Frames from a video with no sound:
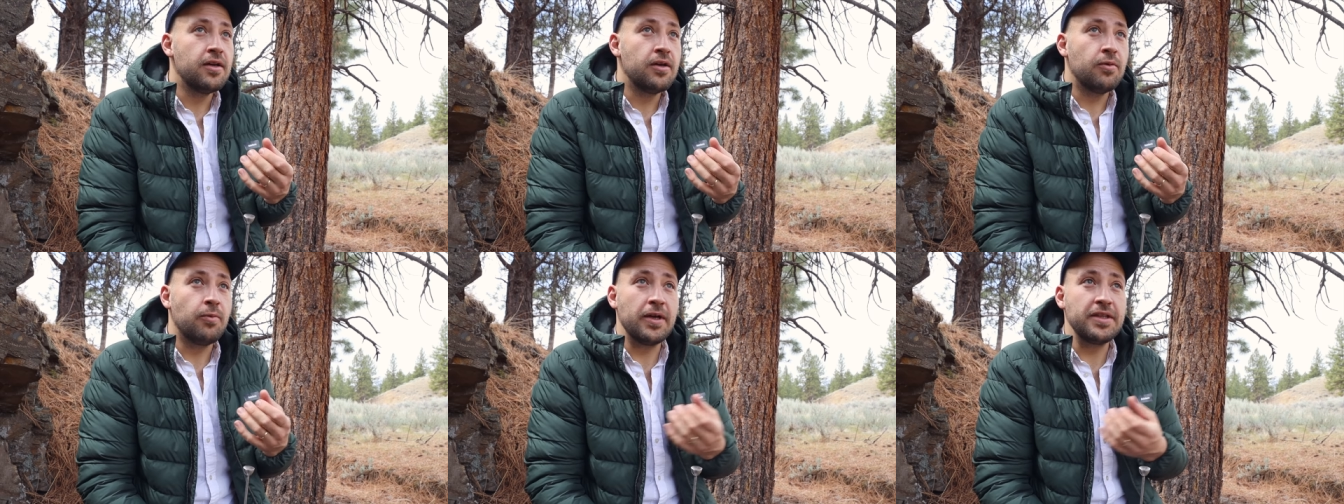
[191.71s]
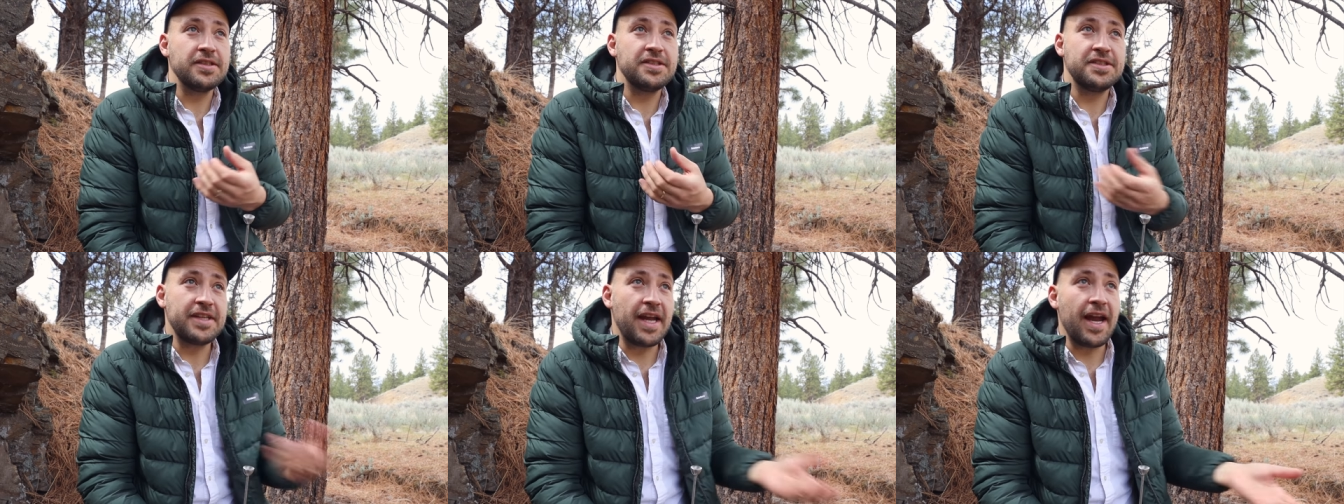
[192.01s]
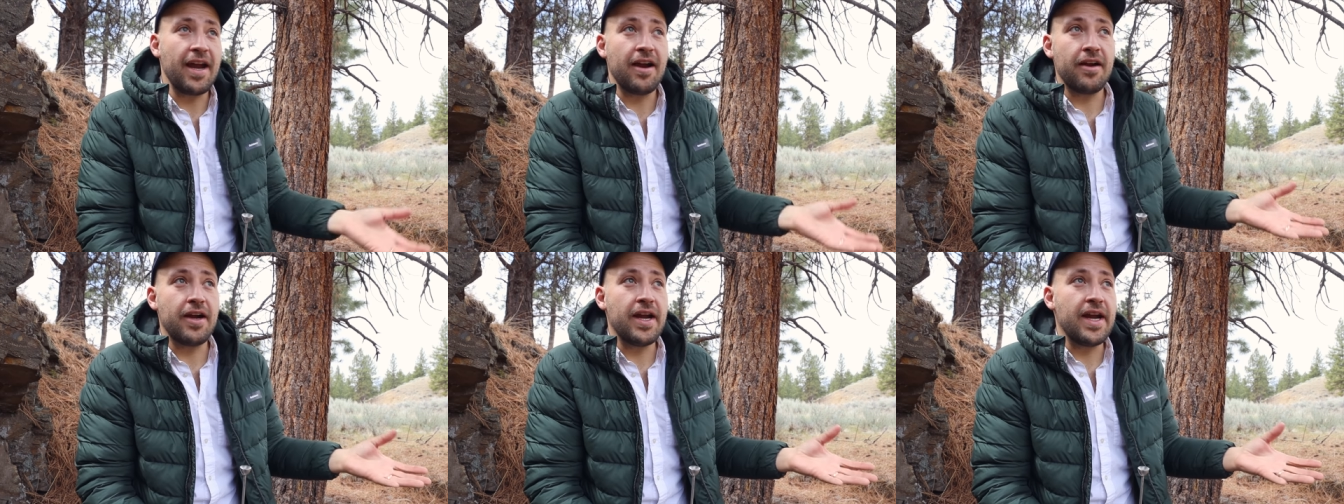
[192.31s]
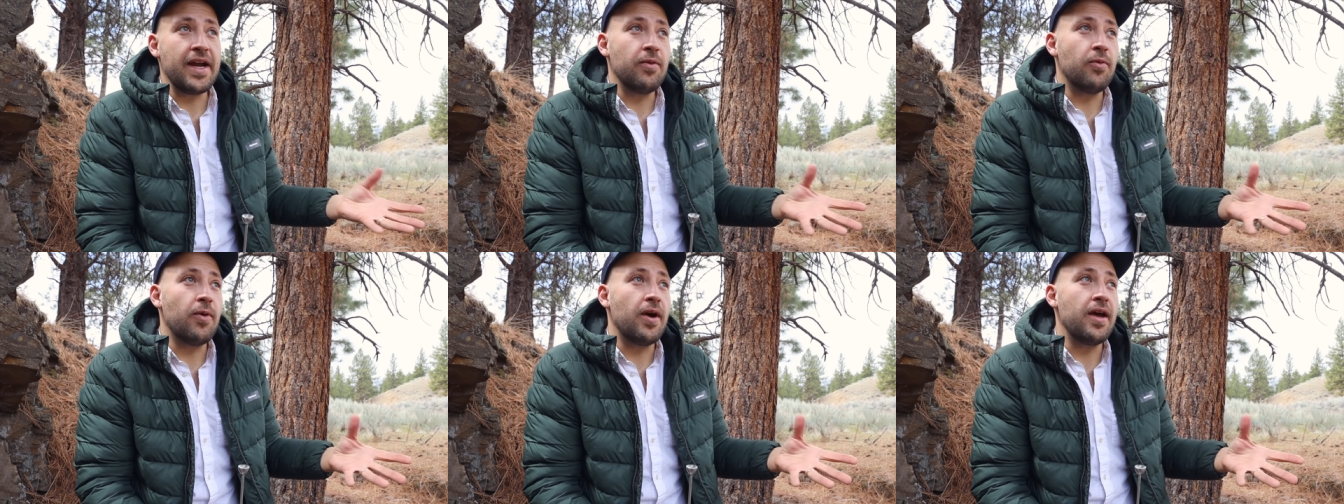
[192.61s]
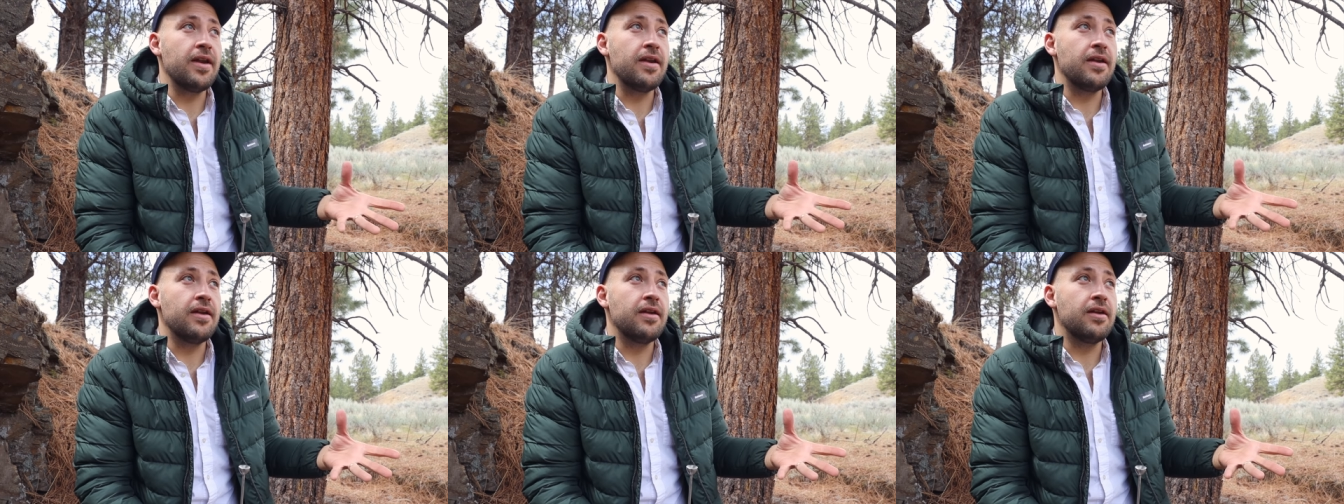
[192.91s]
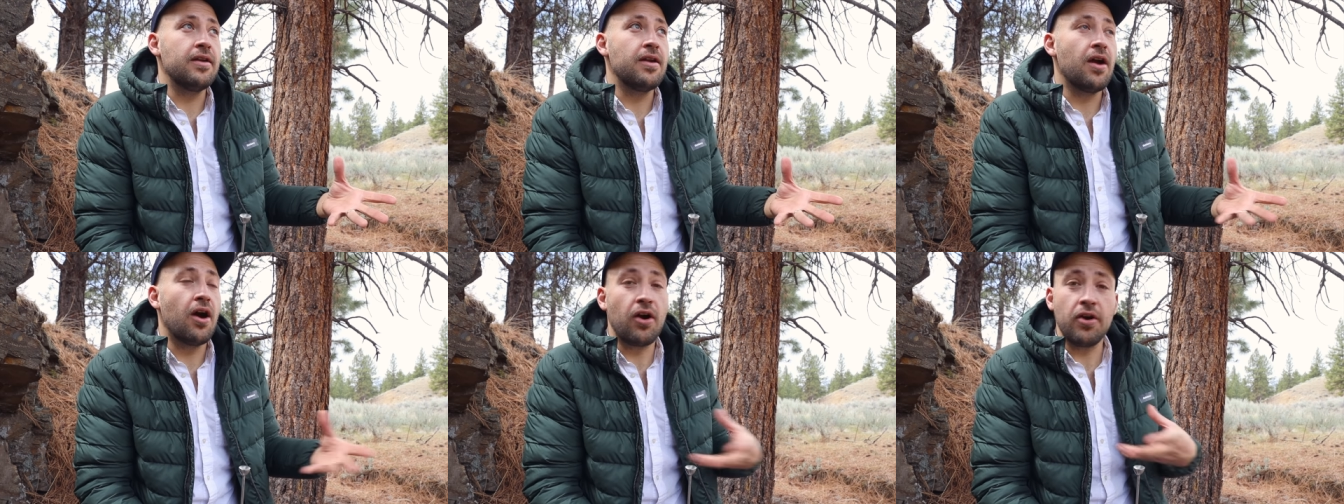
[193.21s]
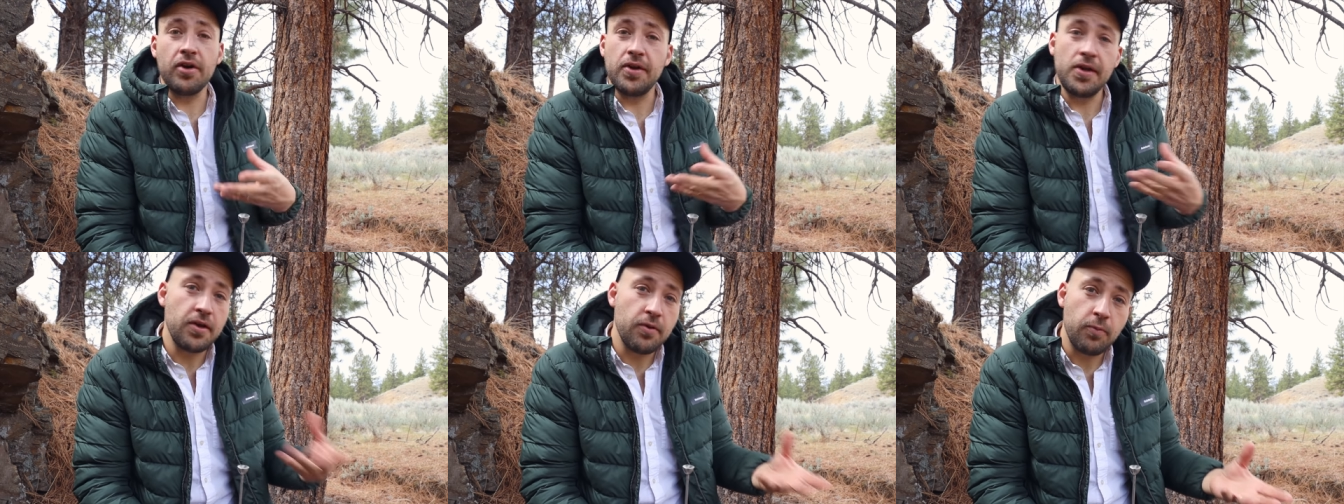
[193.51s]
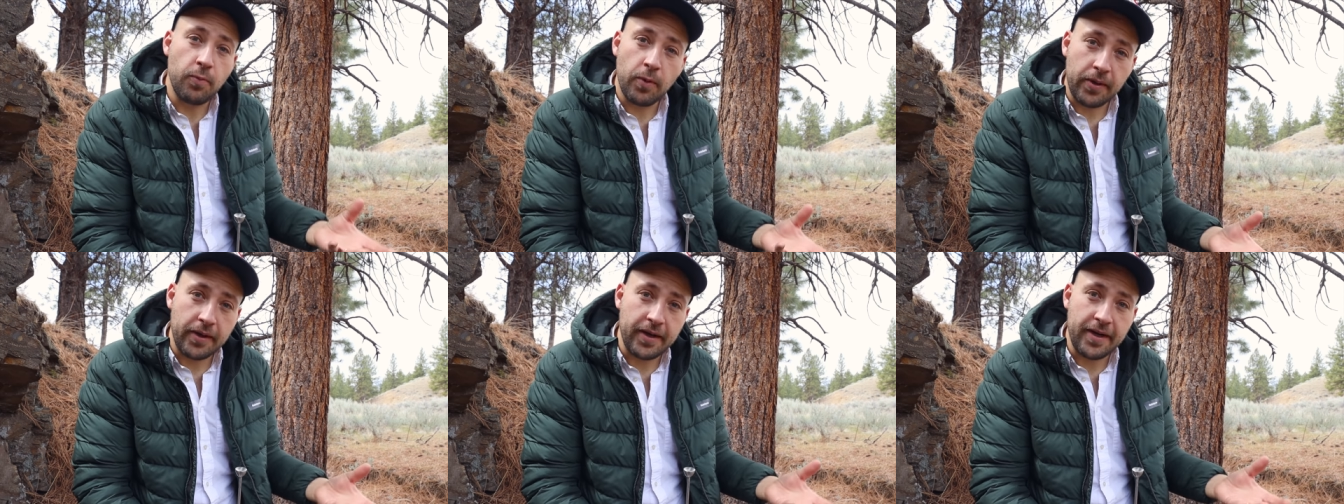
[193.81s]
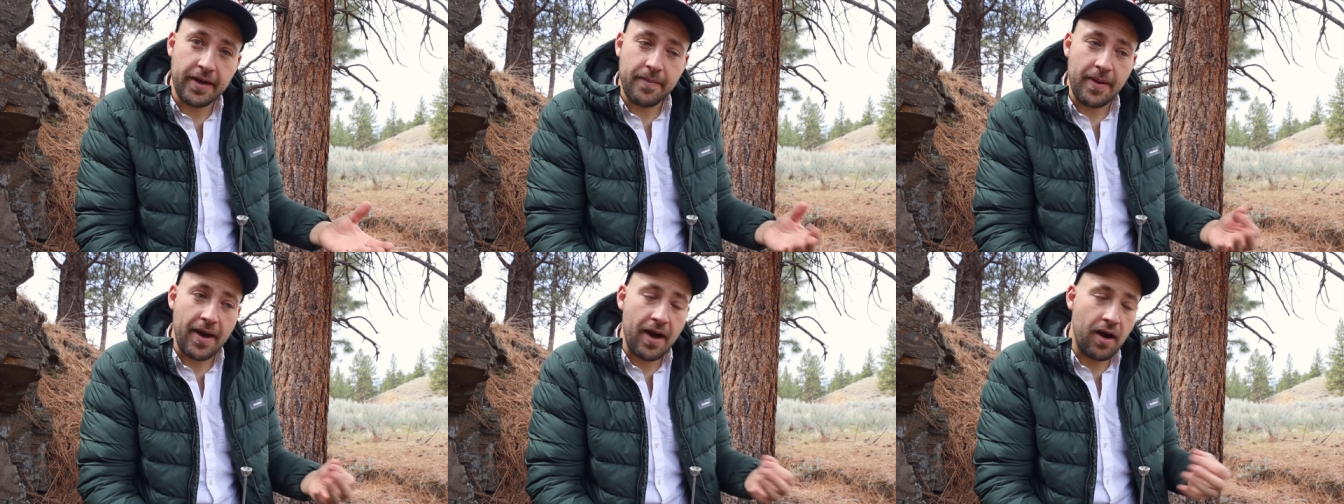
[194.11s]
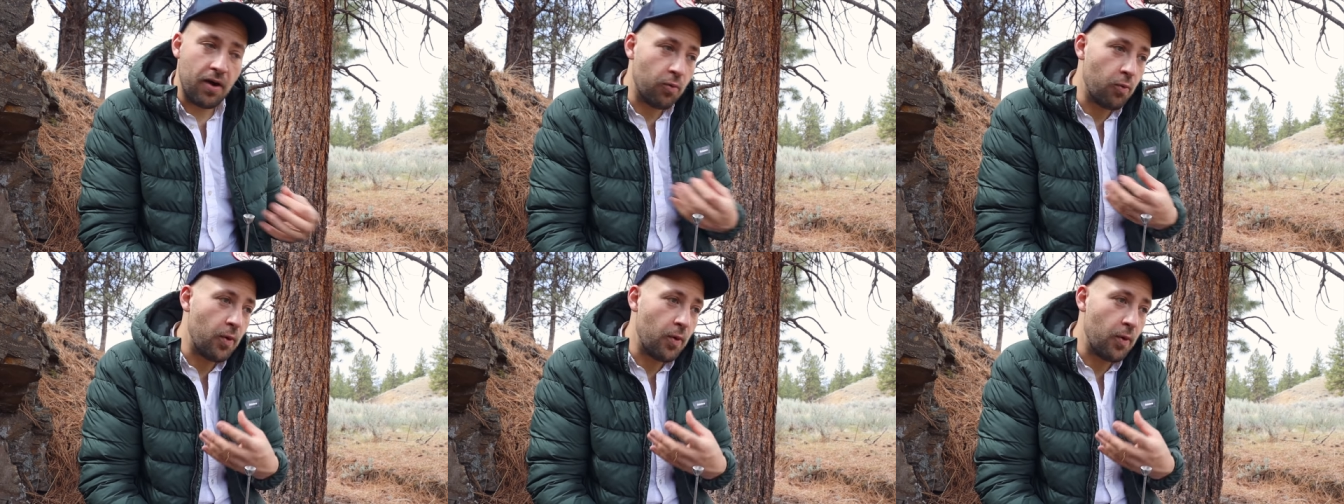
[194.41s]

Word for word: What's scary? What are you worried about?